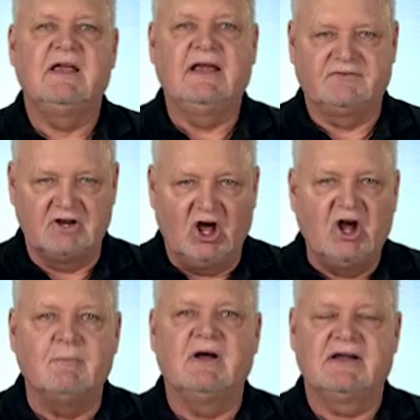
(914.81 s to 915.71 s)
It's an
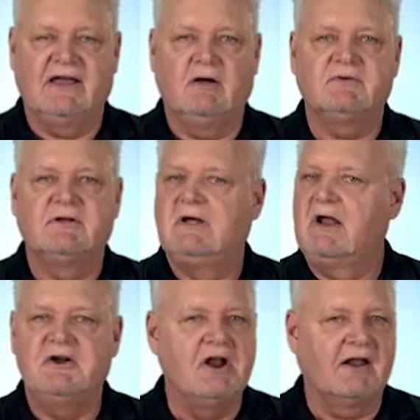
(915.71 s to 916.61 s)
UGMA account.
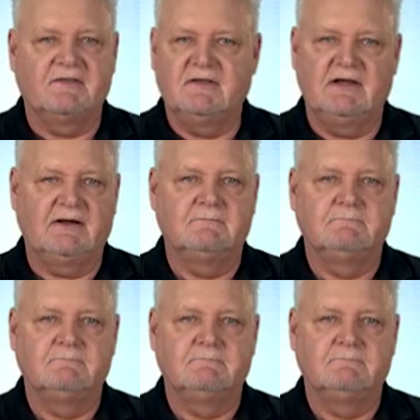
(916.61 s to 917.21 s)
Not a thing.